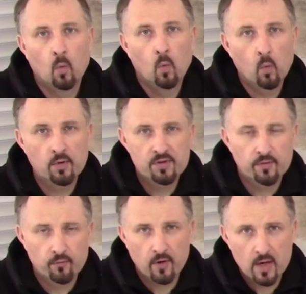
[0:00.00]
Once the
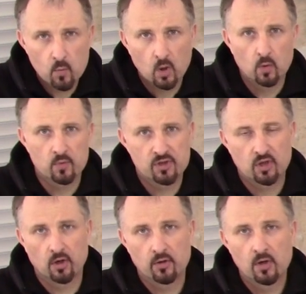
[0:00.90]
framework was
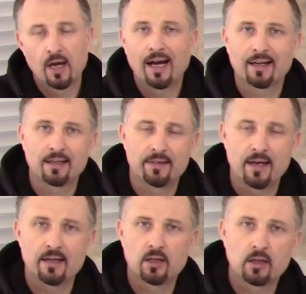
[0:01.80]
done, I could
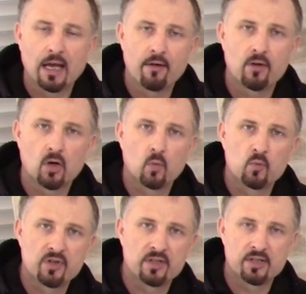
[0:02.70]
then carry on
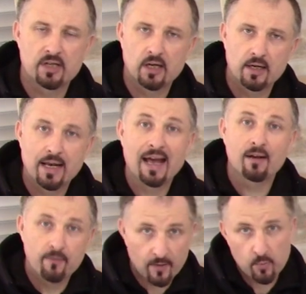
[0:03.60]
the design
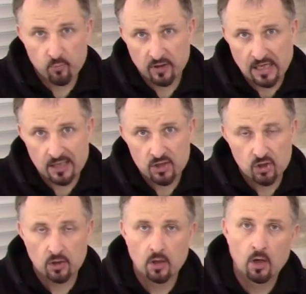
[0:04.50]
and
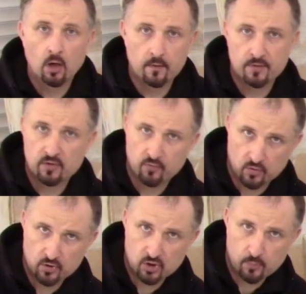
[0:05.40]
fabrication of this
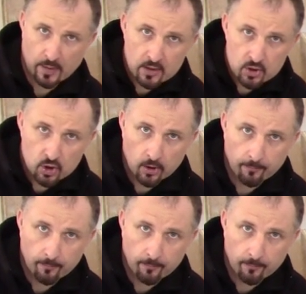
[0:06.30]
front suspension.